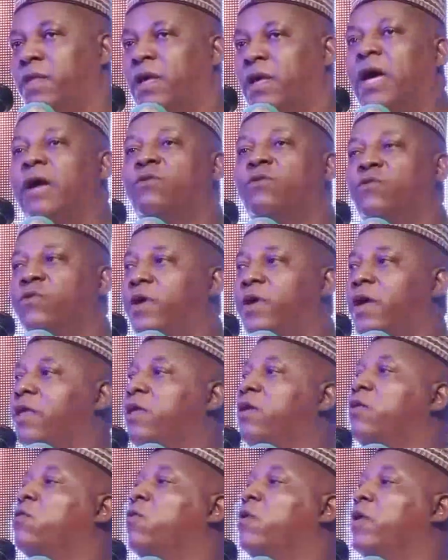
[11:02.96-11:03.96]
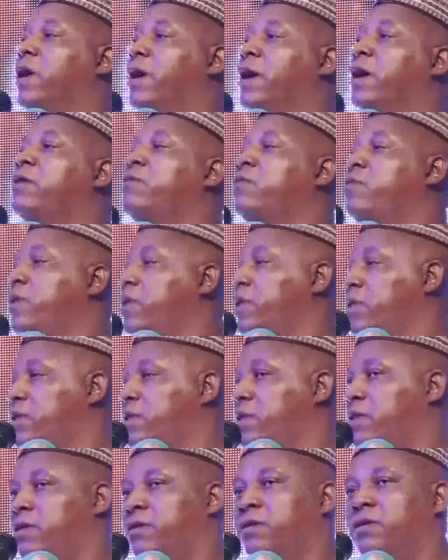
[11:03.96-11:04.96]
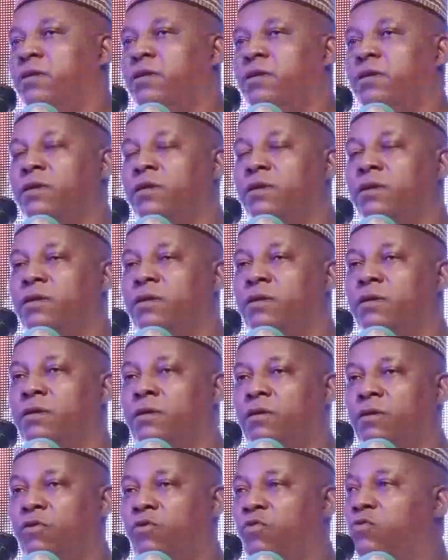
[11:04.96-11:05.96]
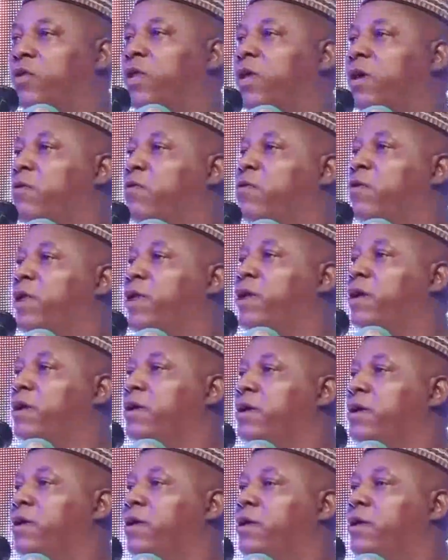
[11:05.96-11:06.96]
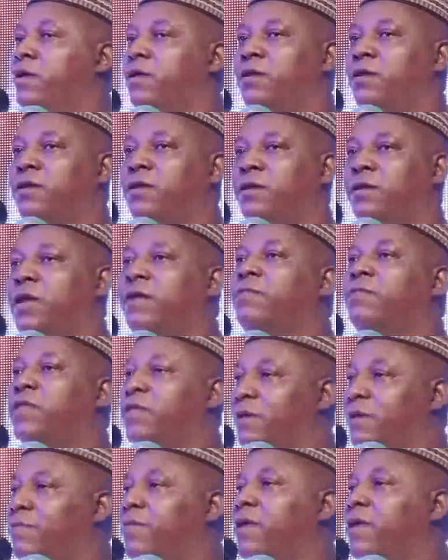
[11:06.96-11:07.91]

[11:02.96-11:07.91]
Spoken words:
And Turaki concurred with his junior colleague that, Mr.